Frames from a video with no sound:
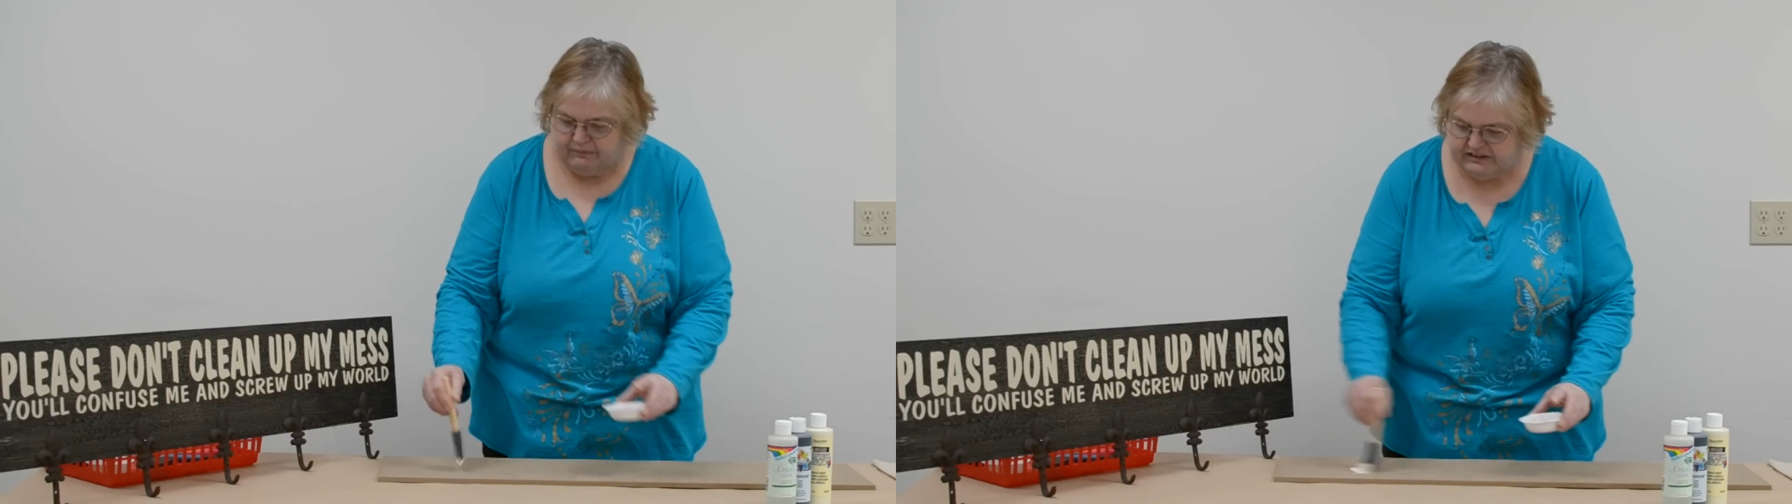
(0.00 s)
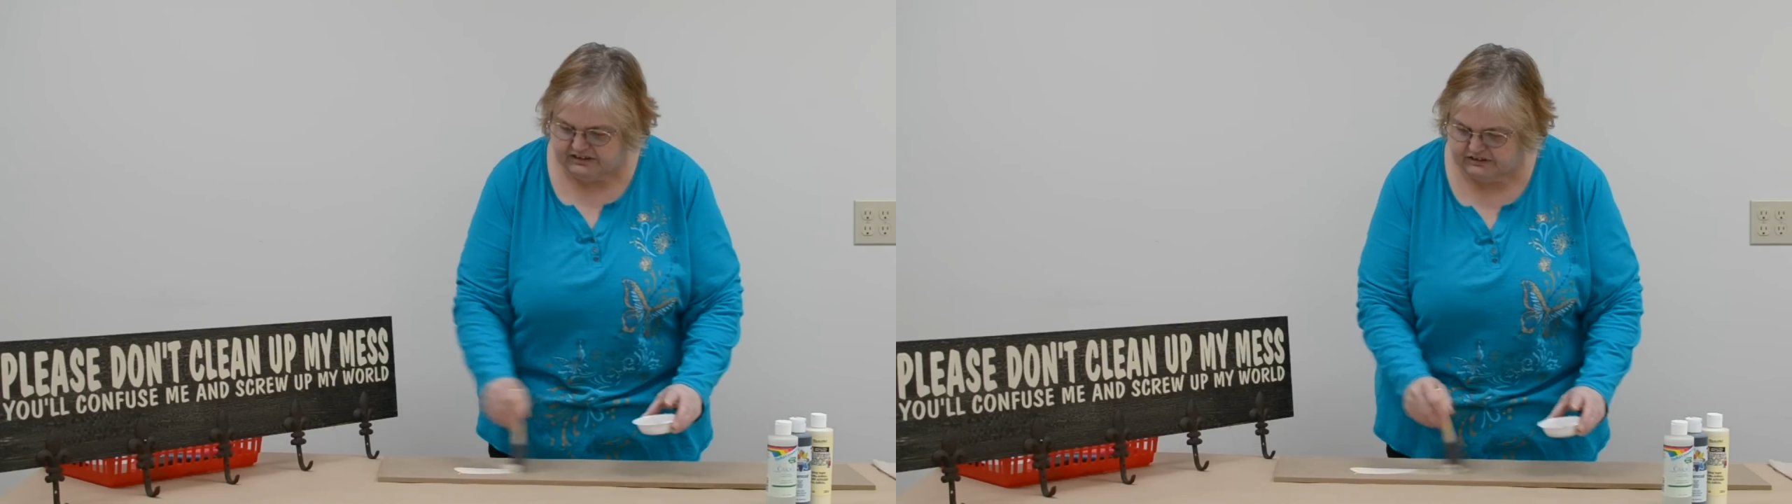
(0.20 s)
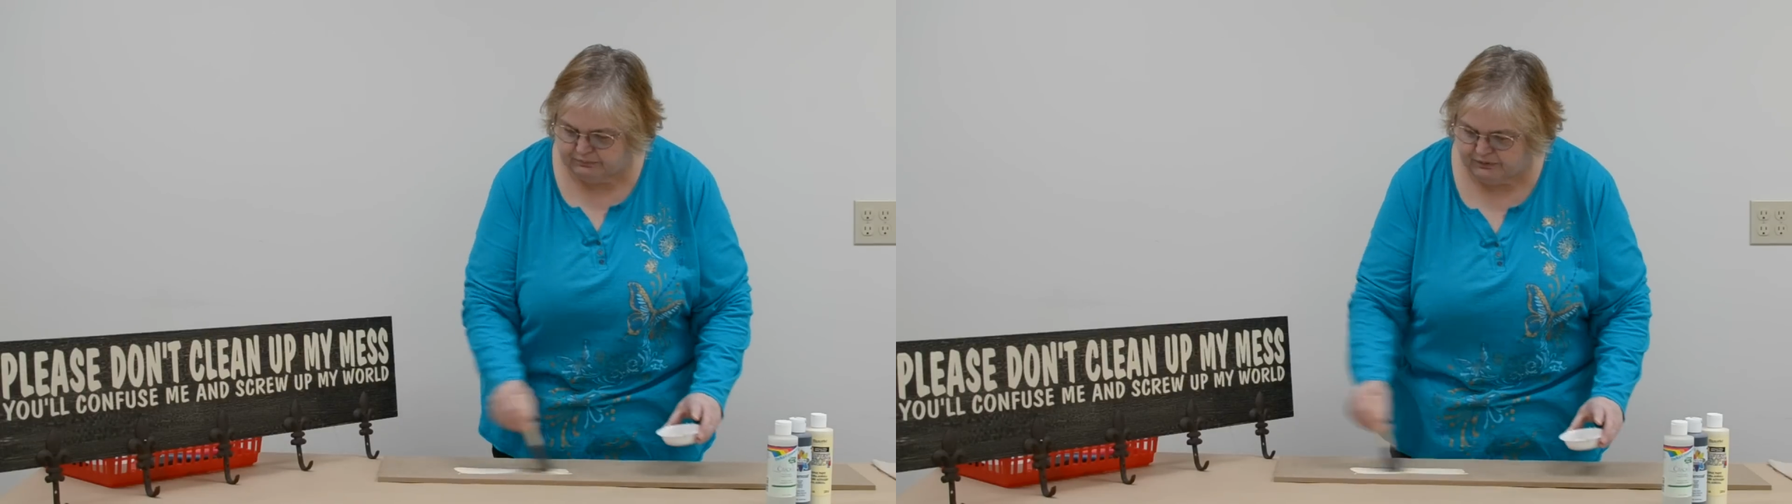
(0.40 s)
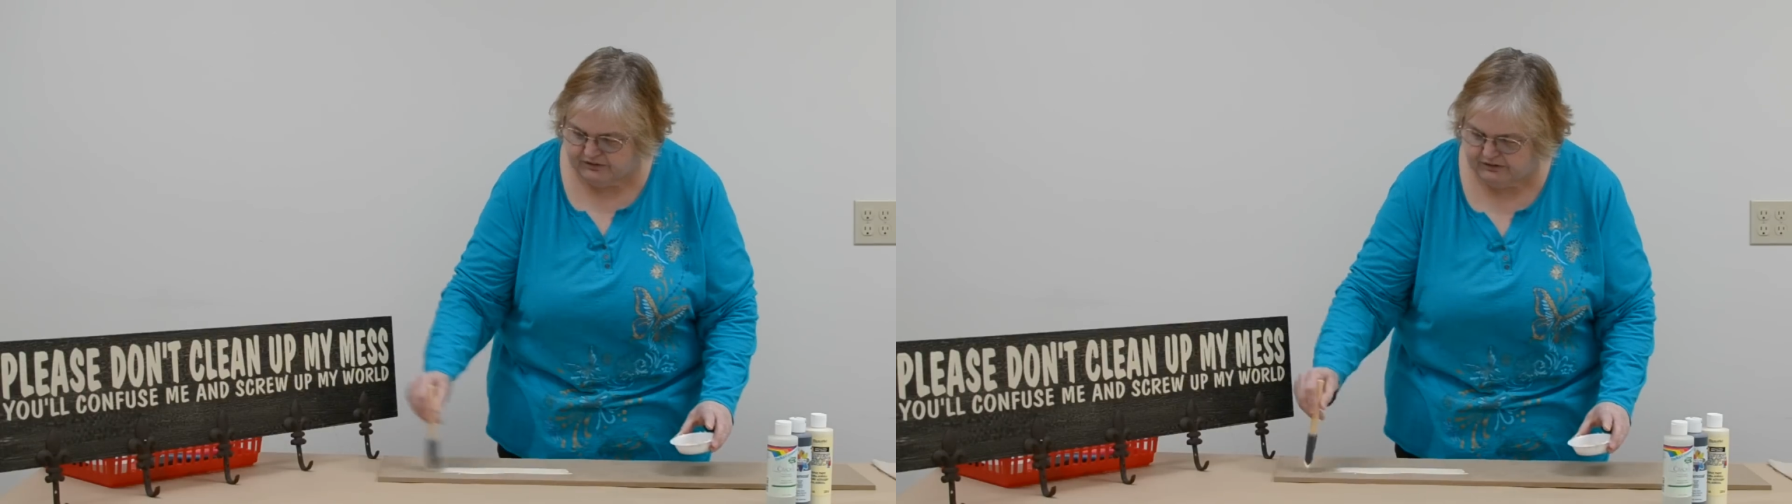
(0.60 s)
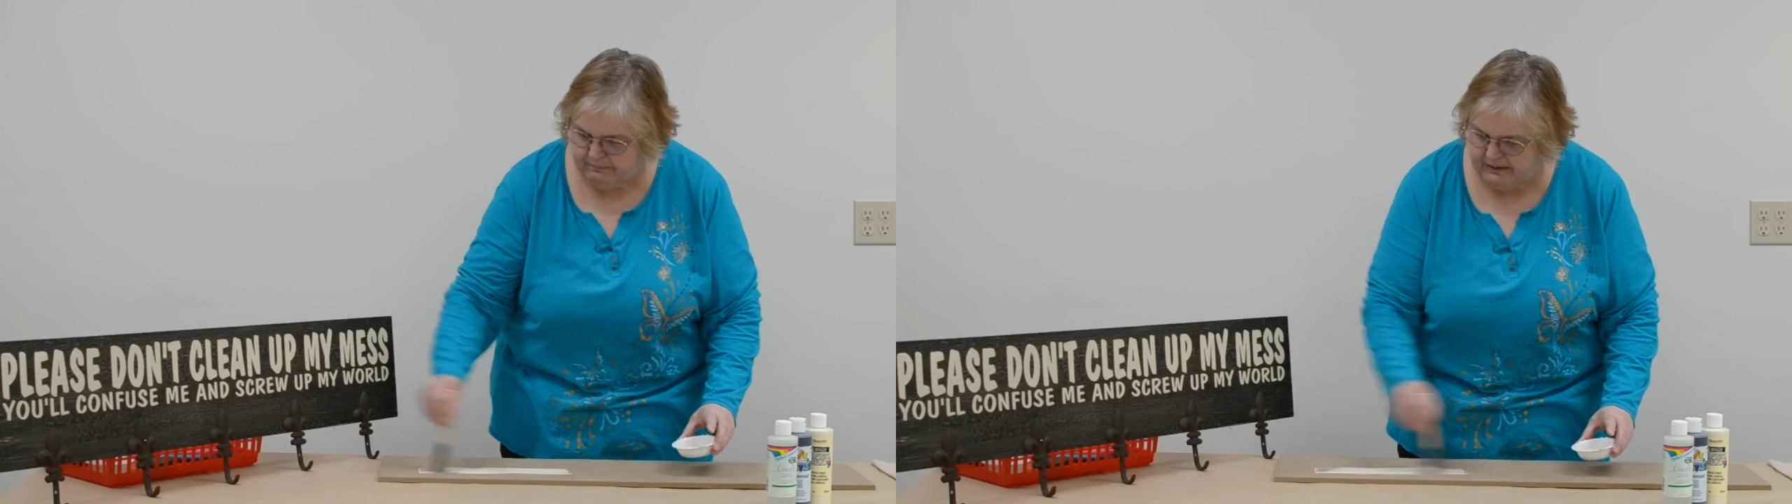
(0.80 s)
brushes
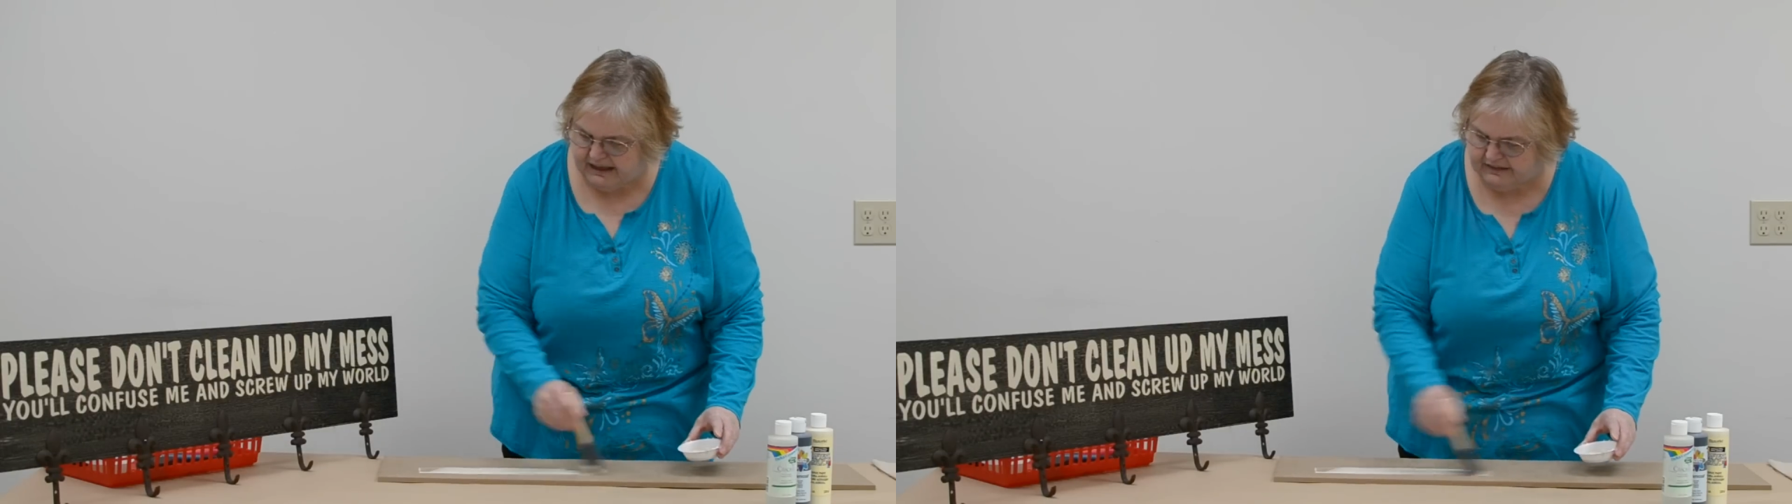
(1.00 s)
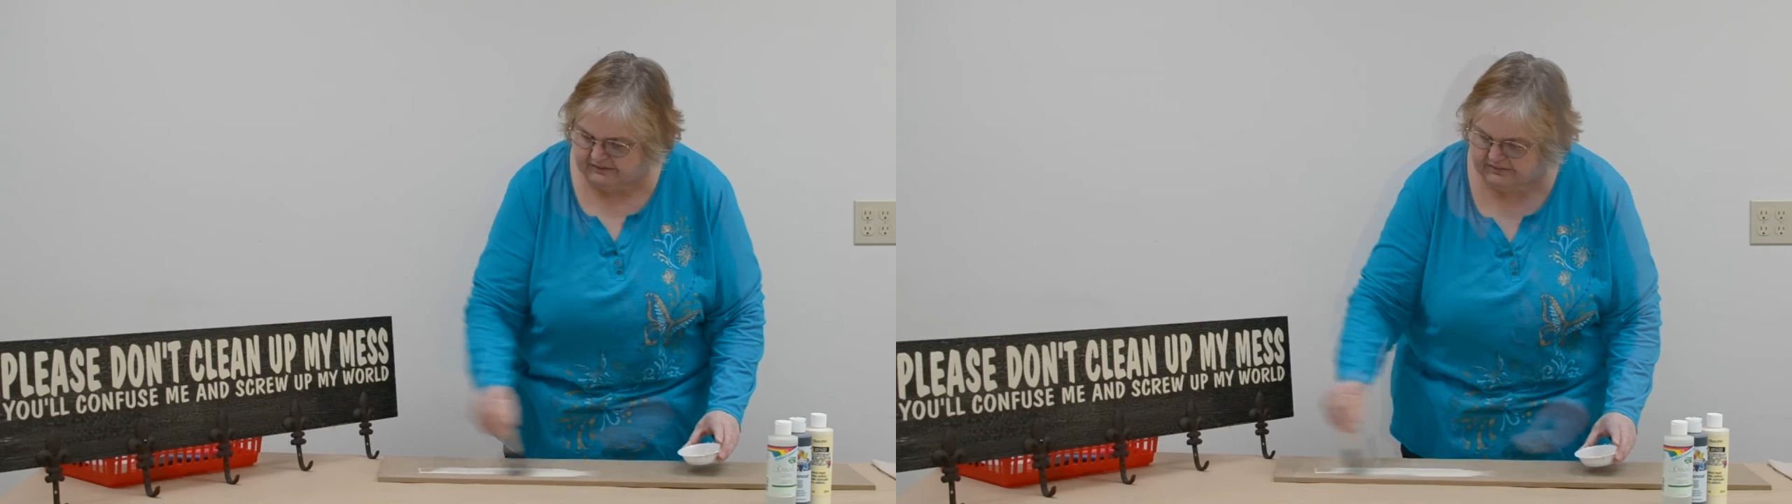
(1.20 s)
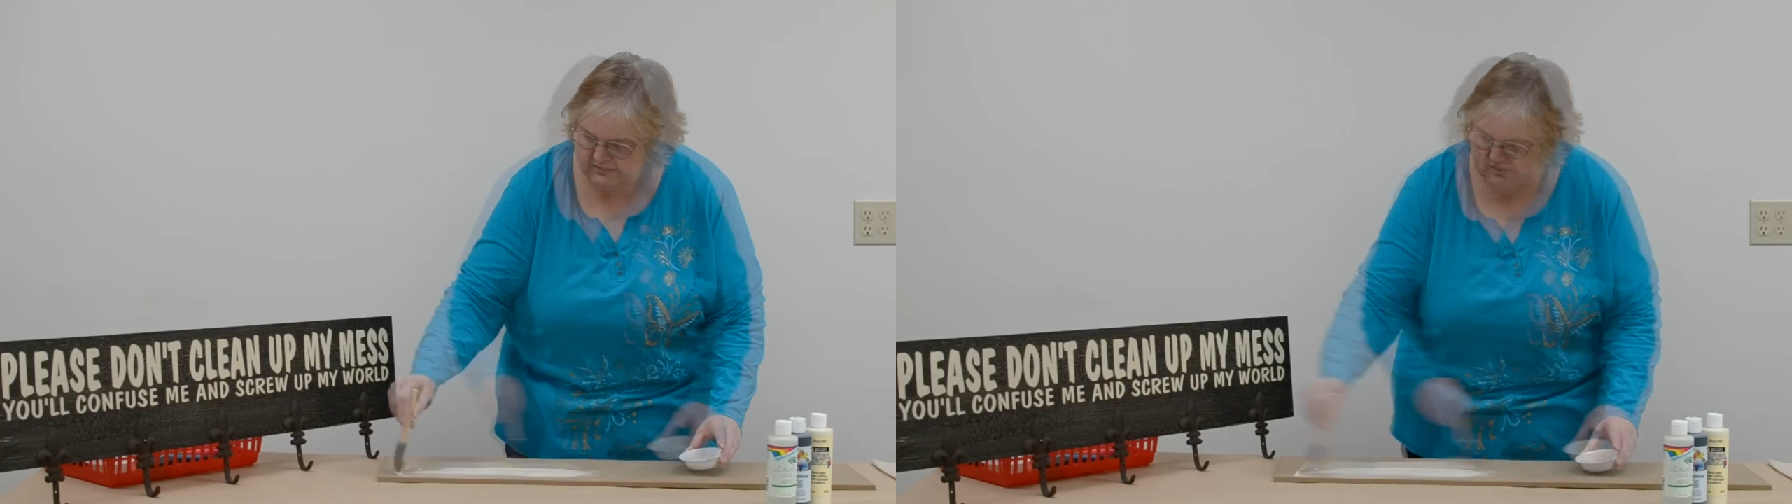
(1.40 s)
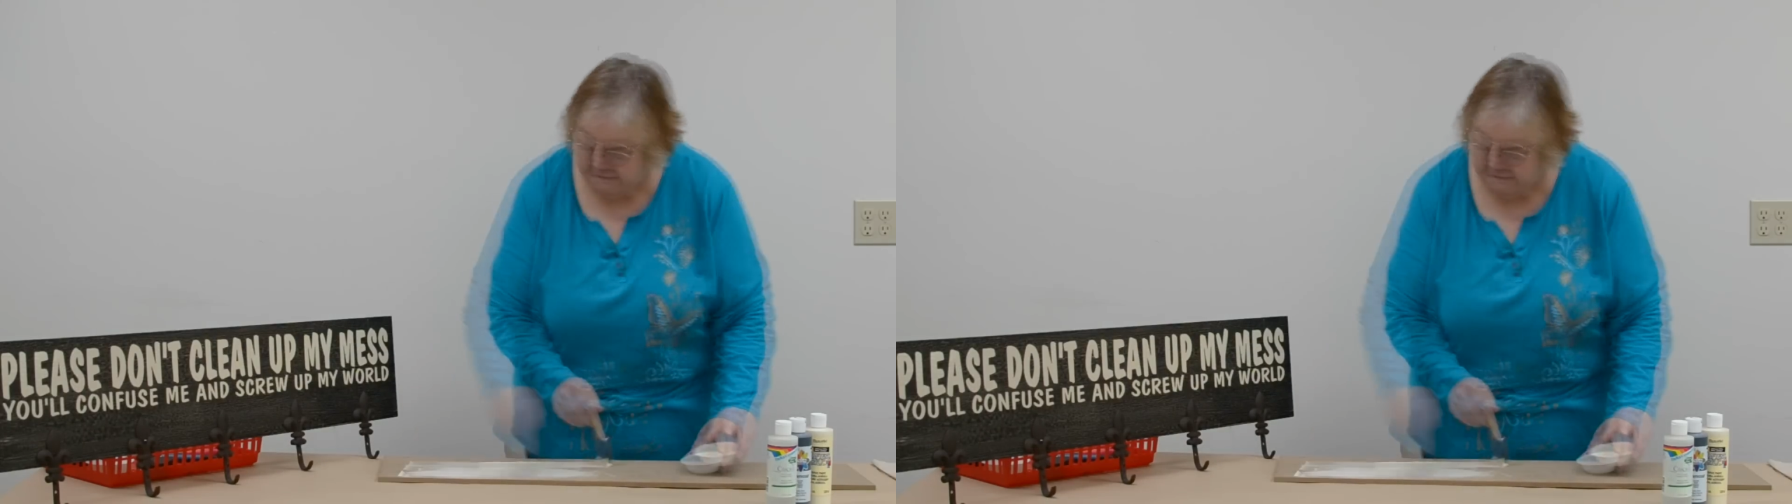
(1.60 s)
work the best.